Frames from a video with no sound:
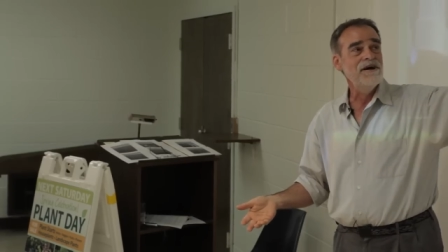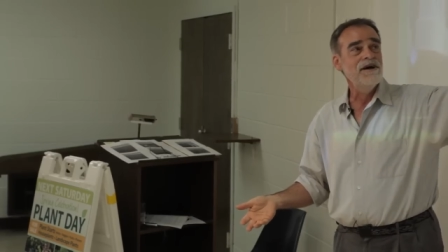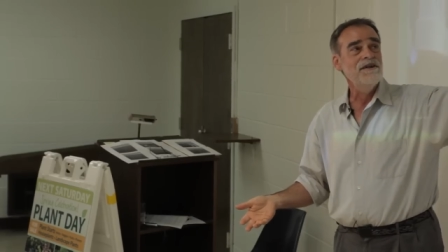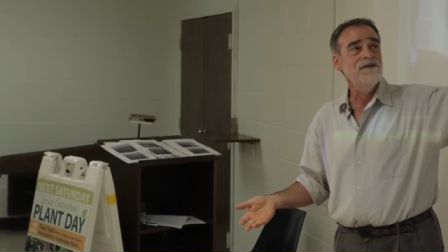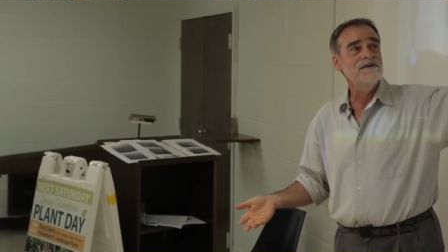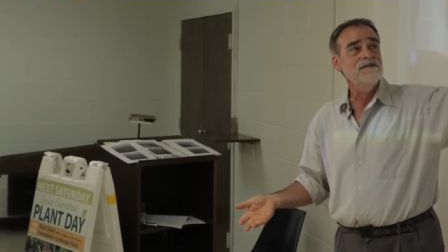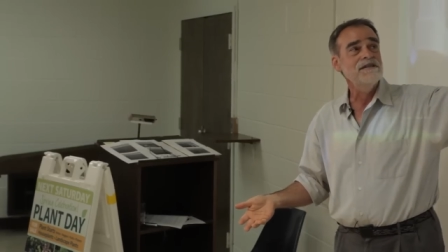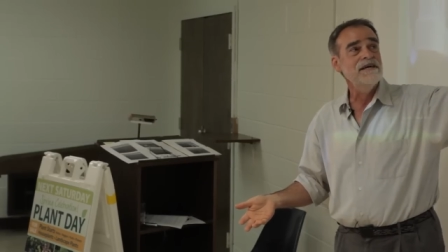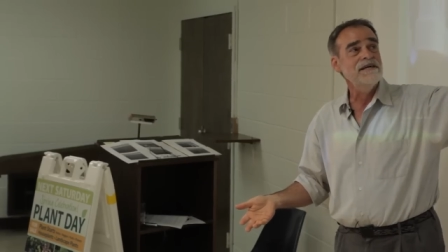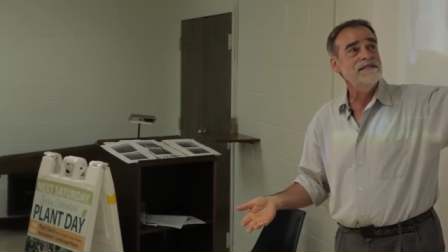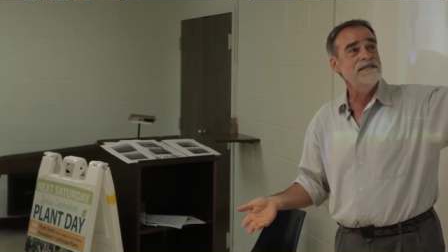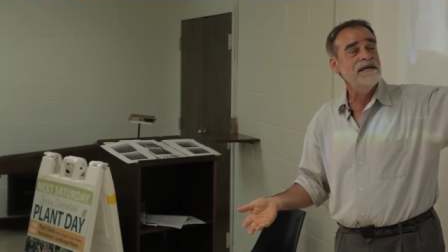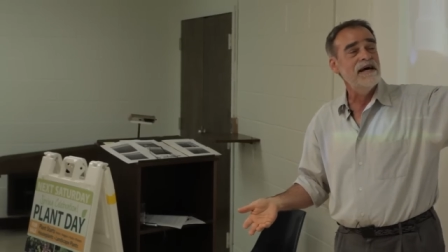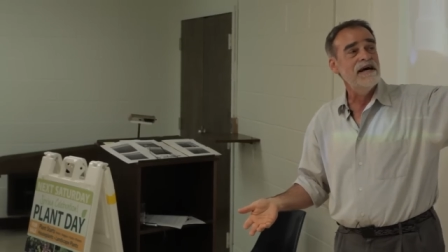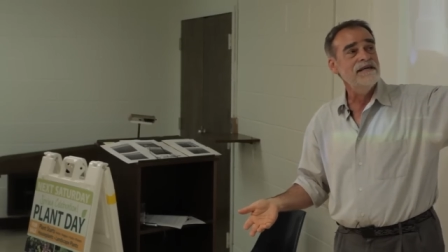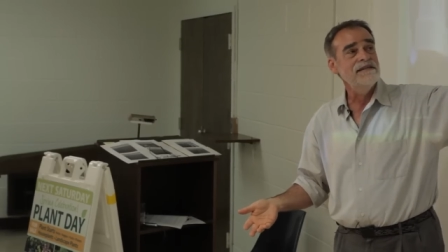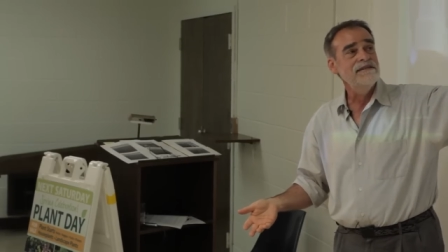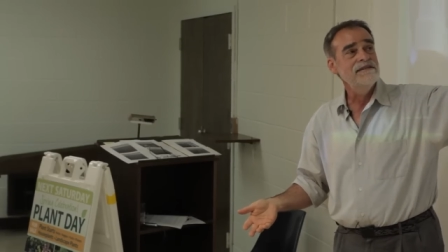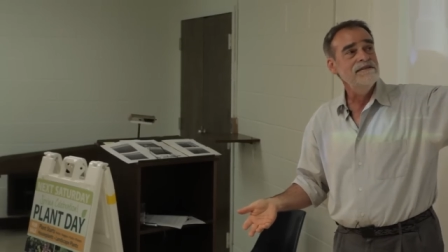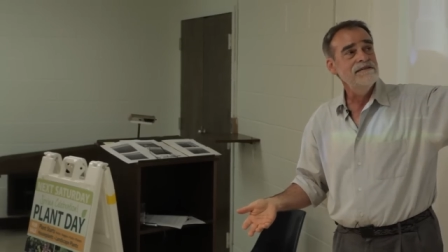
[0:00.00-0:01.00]
all look like
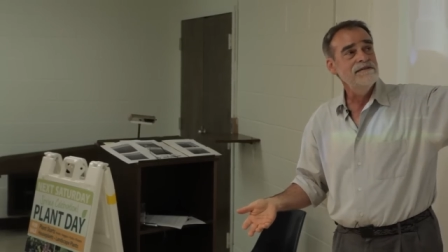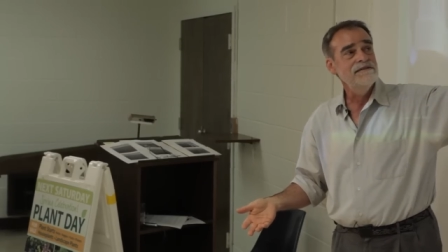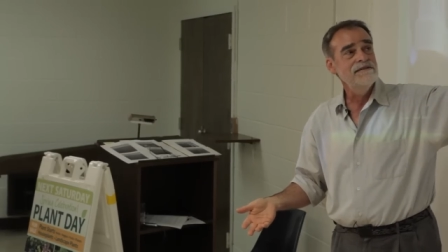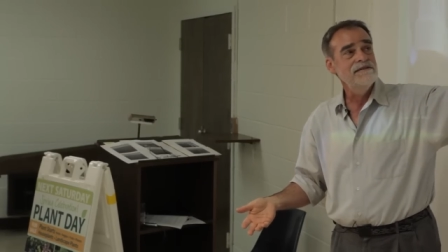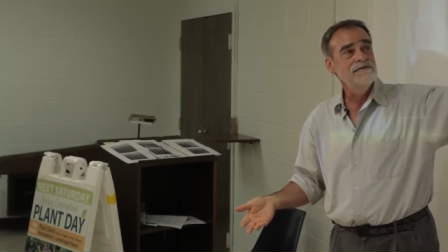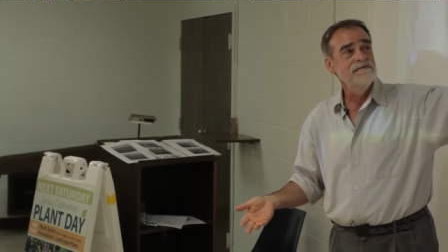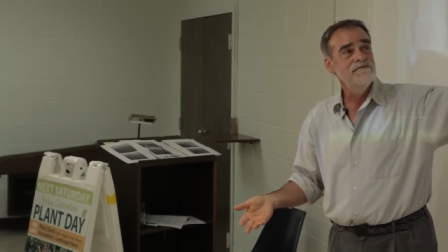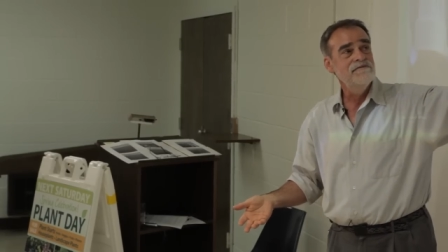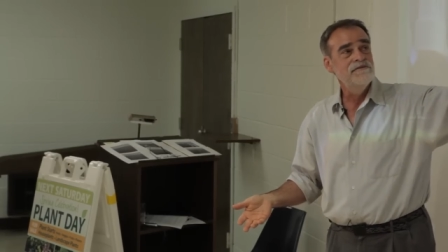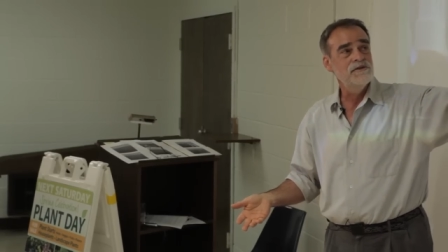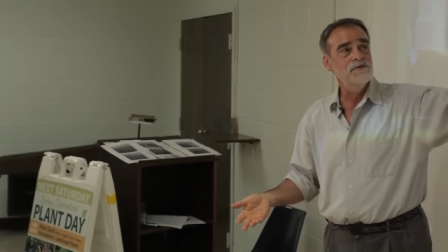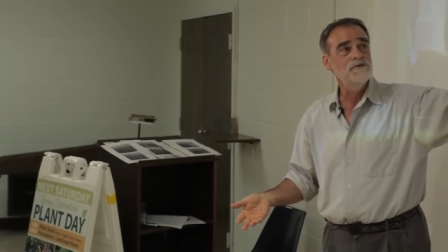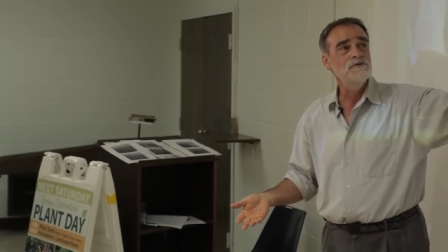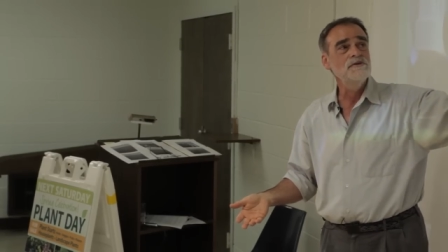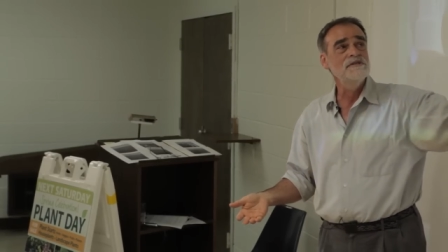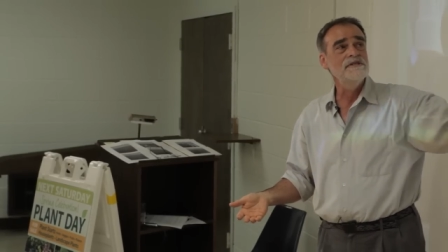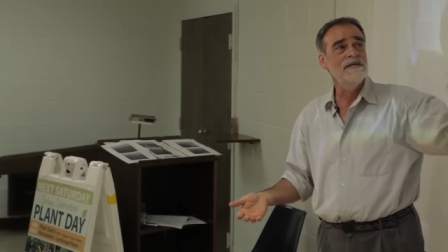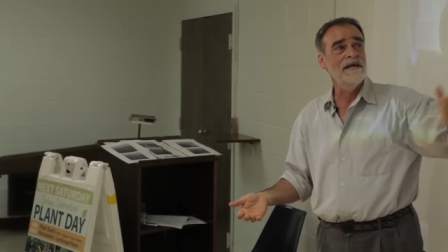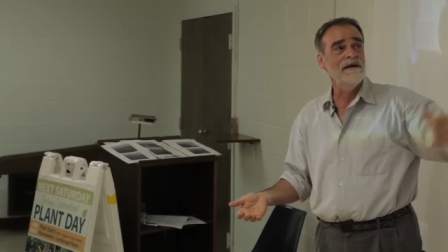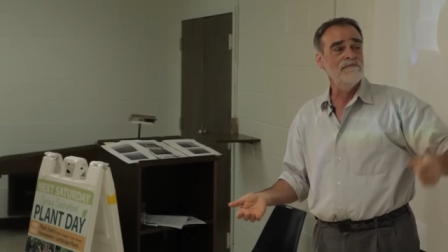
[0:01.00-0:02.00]
that. Visual
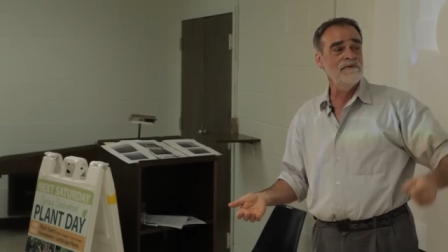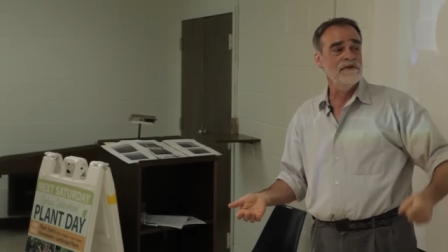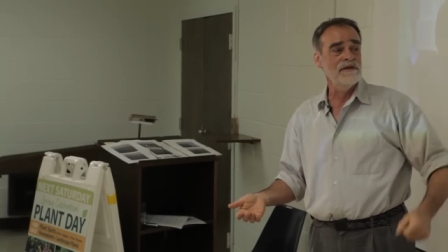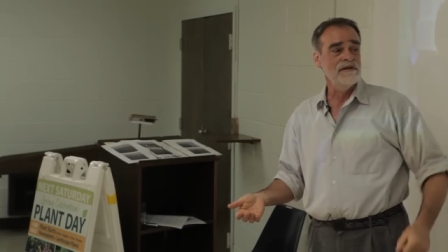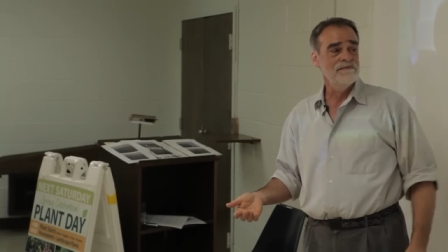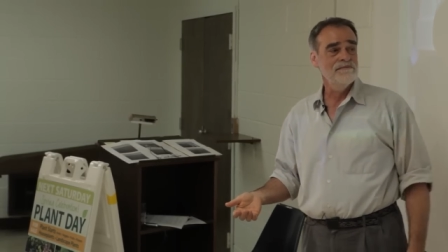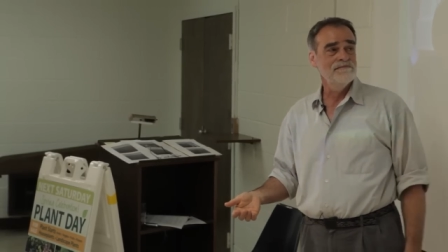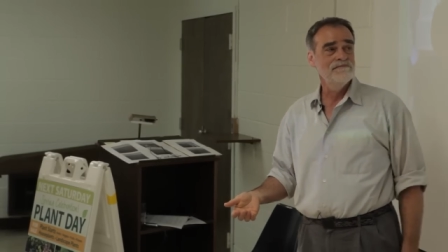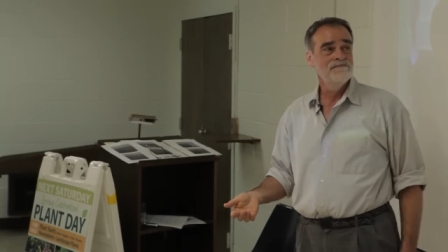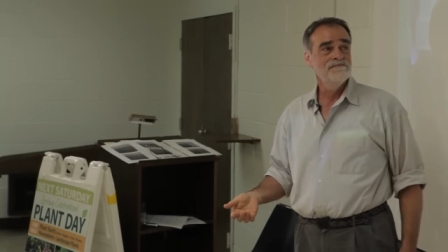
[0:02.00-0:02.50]
sampling.